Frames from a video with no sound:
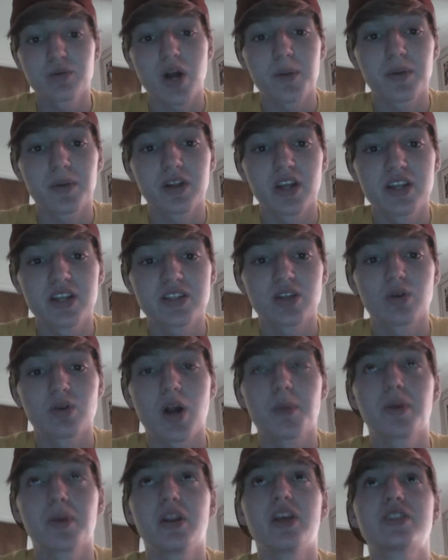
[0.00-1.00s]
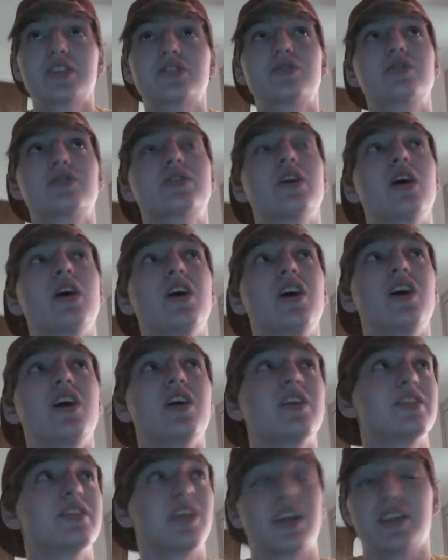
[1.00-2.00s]
and Robert Lesser. Robert Lesser's
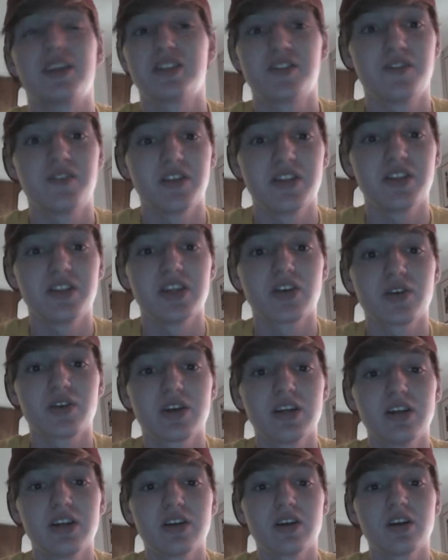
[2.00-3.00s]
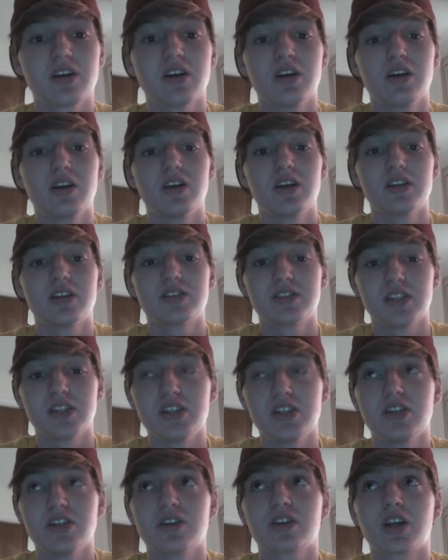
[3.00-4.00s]
like his fifth year here.
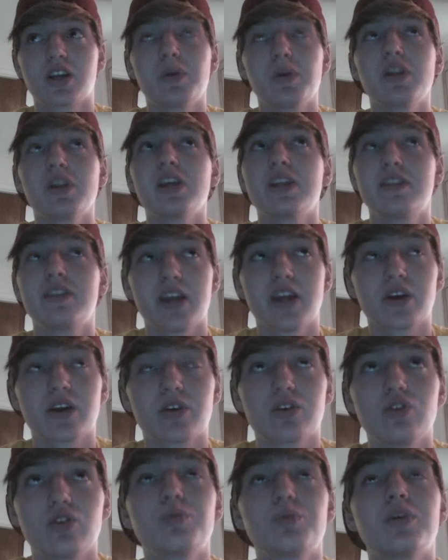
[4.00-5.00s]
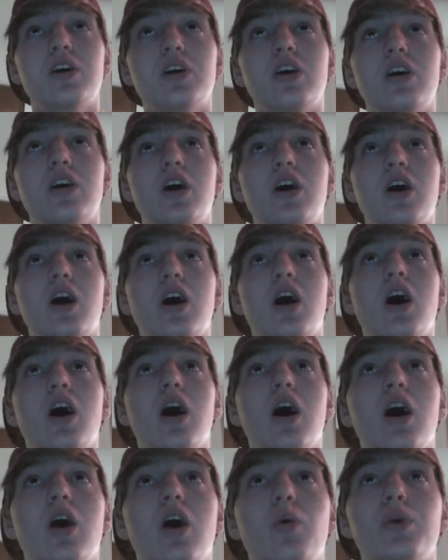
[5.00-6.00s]
Senior, going to be leading that group.
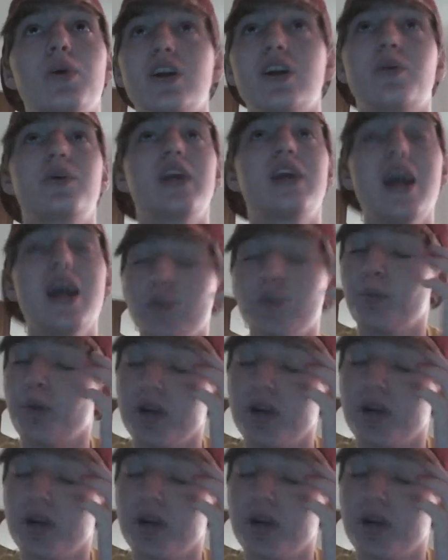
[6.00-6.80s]
We have a